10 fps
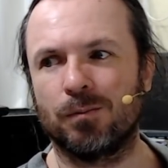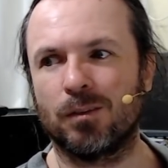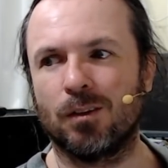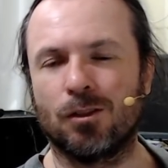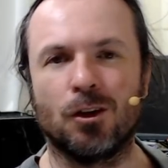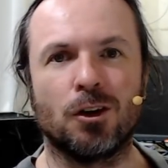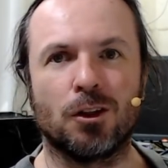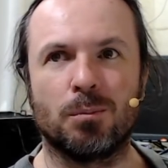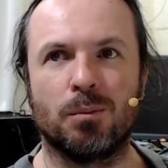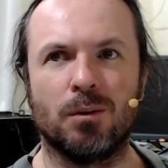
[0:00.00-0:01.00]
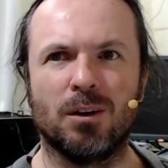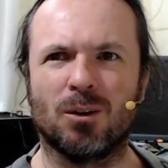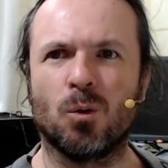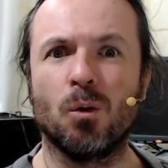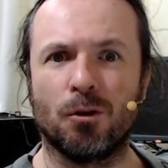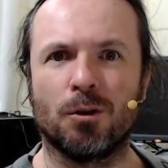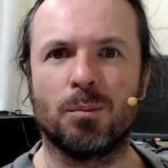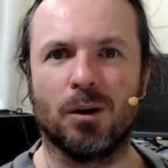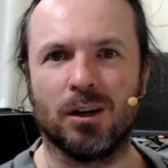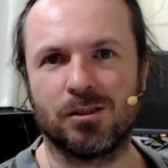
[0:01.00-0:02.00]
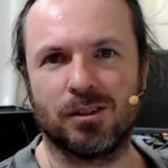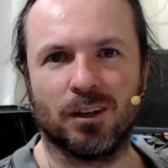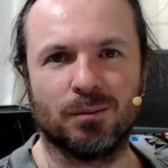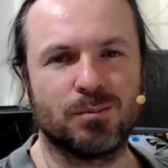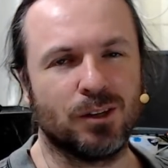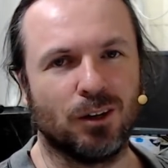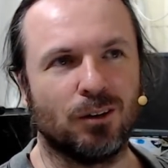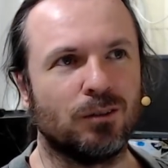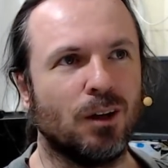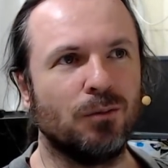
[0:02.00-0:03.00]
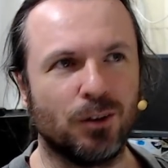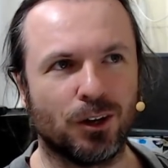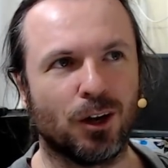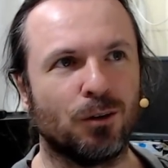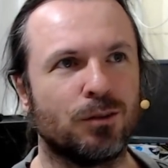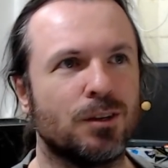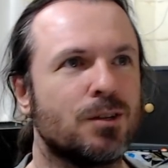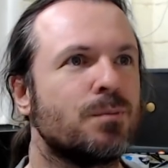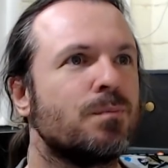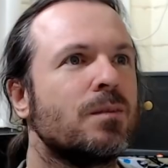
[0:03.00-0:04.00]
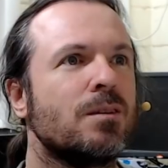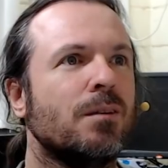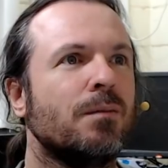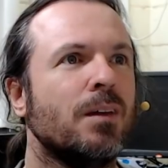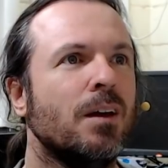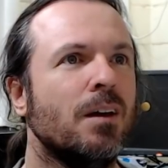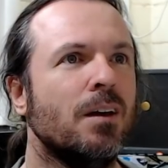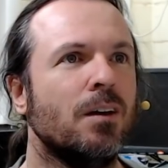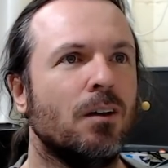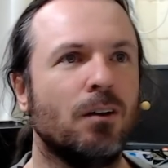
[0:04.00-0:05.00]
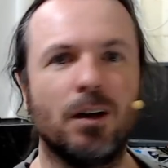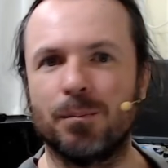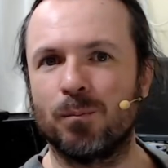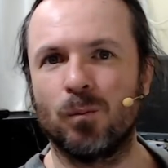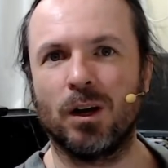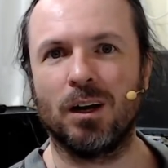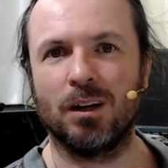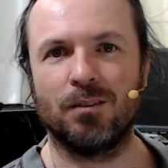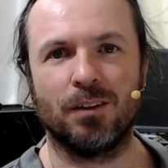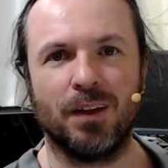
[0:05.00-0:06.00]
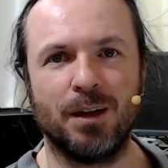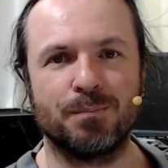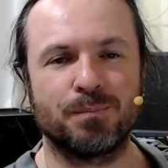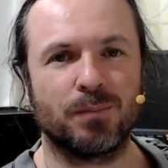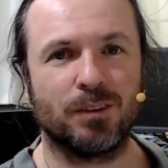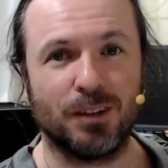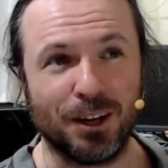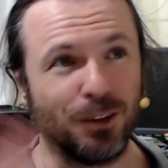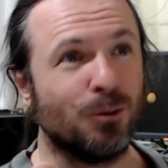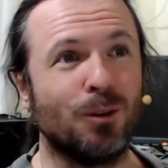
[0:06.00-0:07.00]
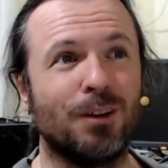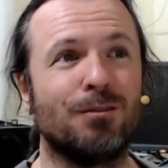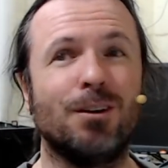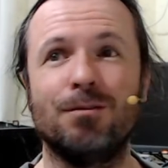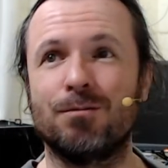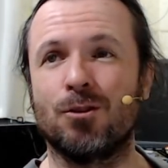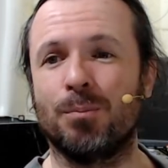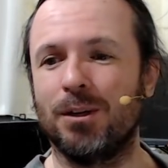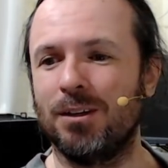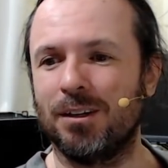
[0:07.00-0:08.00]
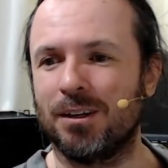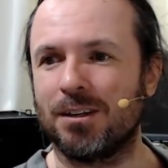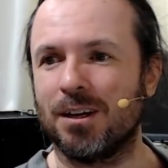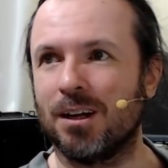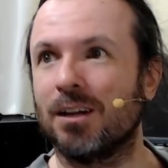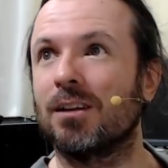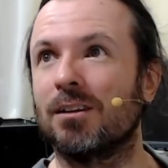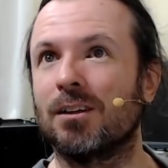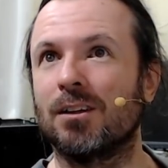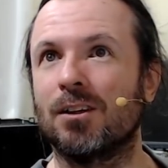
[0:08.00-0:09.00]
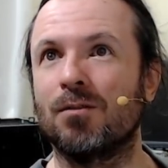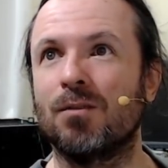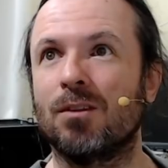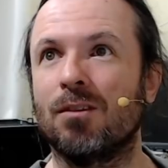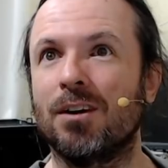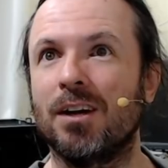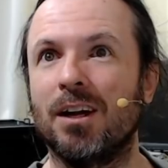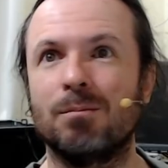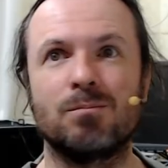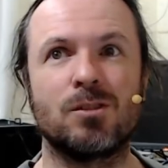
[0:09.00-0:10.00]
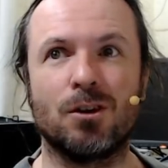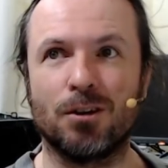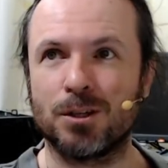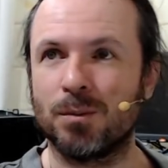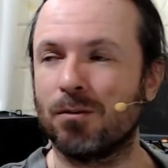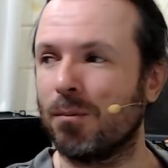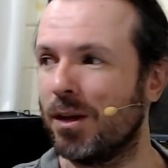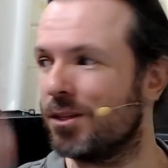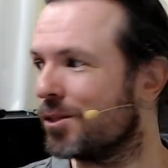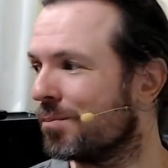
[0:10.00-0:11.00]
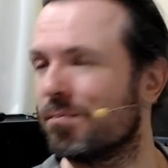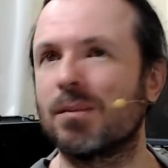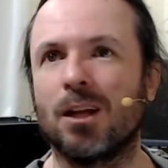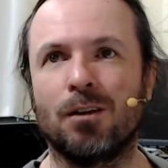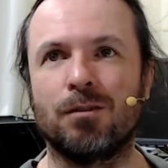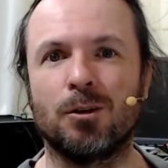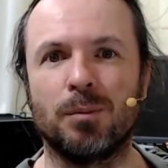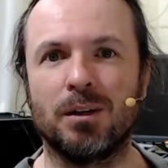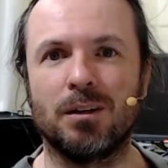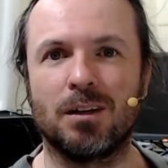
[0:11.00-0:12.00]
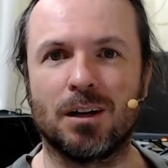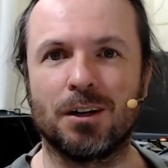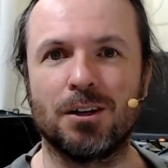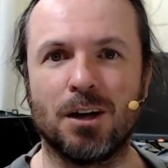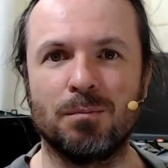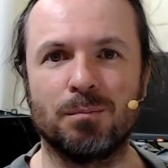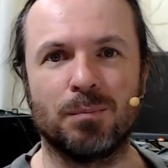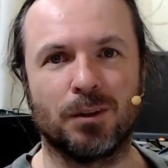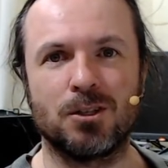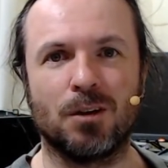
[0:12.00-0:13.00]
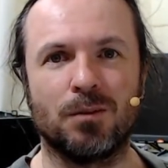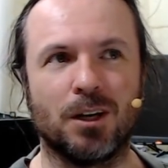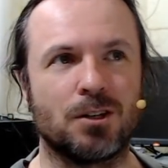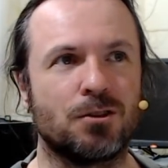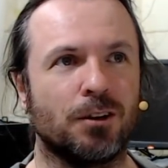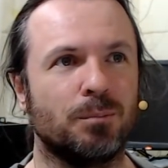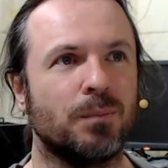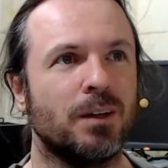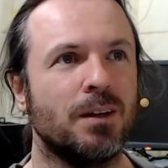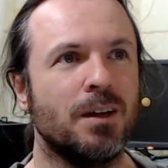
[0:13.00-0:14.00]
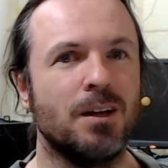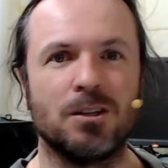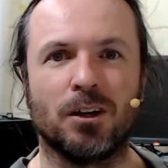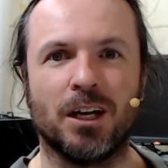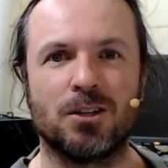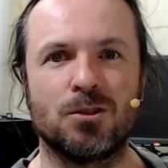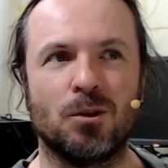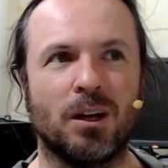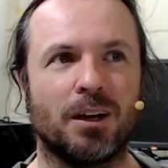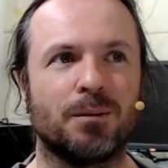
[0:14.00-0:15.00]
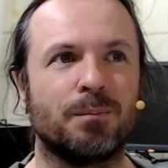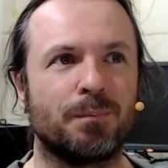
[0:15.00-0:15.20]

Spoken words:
1/3 of the quarter of the price. Yeah, so I'm going to go with this. So, all right, we're going to leave it at that. Thank you all, everyone, dropping in and giving me the rundown. Sorry, it's a bit of a mess. Hopefully, it'll be cleaned up by the time of the next stream. So I'll catch us all later.